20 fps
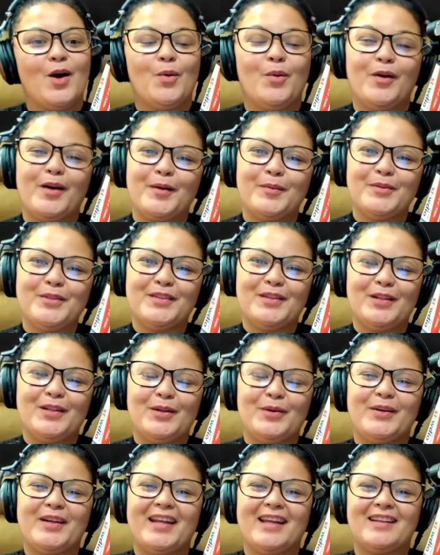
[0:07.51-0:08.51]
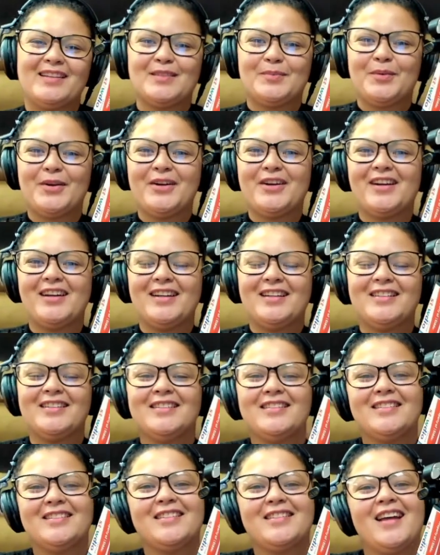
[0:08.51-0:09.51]
Welcome to the LORNA
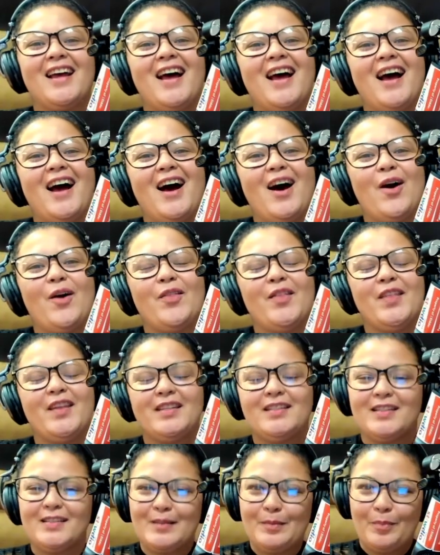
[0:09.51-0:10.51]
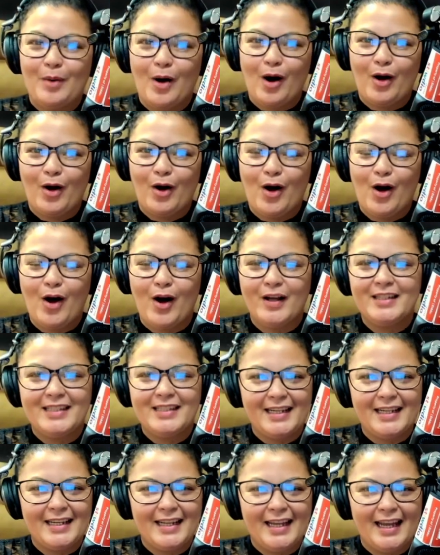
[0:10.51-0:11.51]
experience. This is the podcast
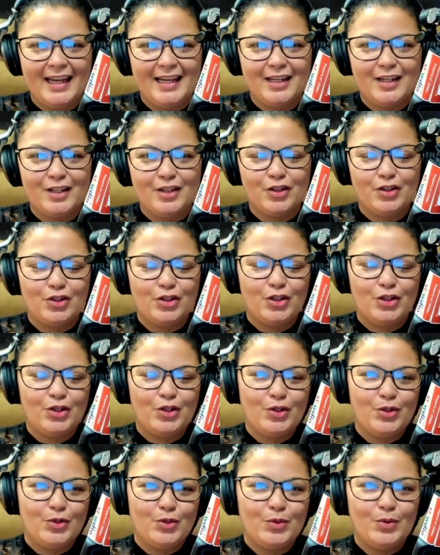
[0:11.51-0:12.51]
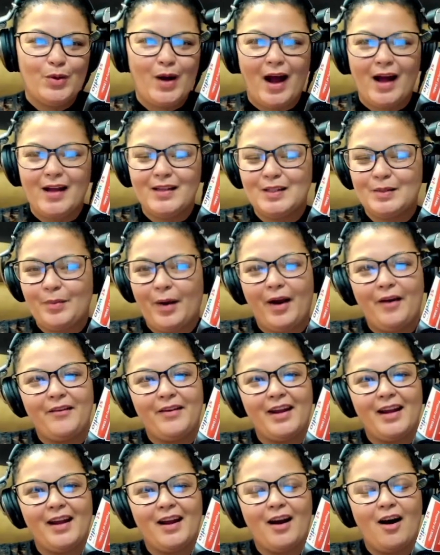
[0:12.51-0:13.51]
dedicated to
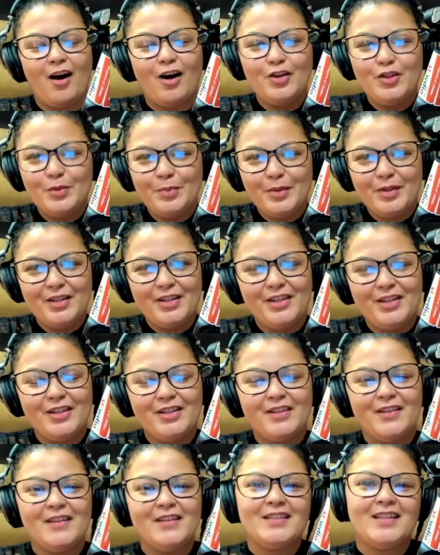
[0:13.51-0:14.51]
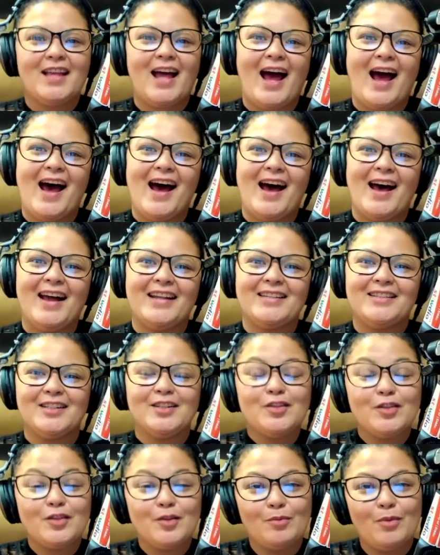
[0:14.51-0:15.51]
aspiring entrepreneurs and
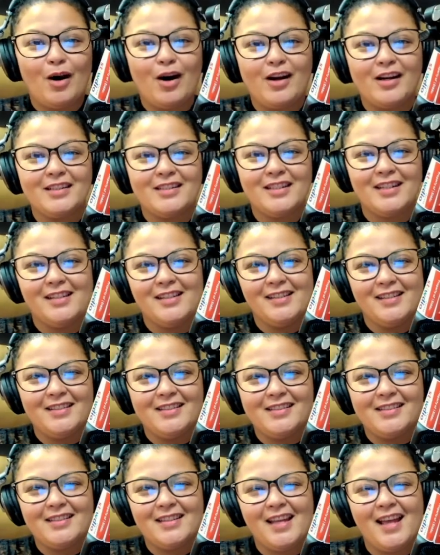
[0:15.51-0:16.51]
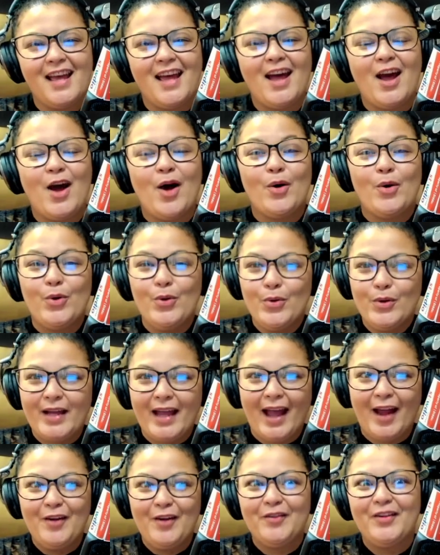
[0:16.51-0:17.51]
digital marketers who
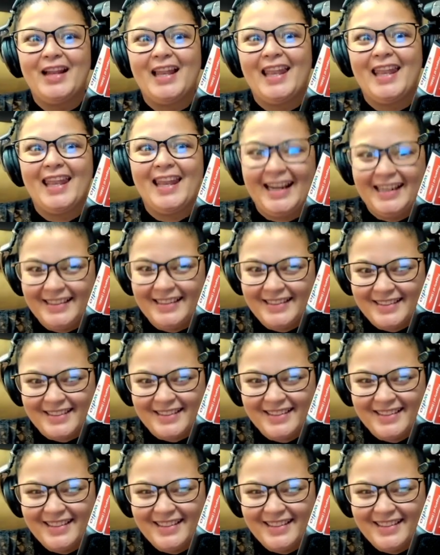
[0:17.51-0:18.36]
can relate.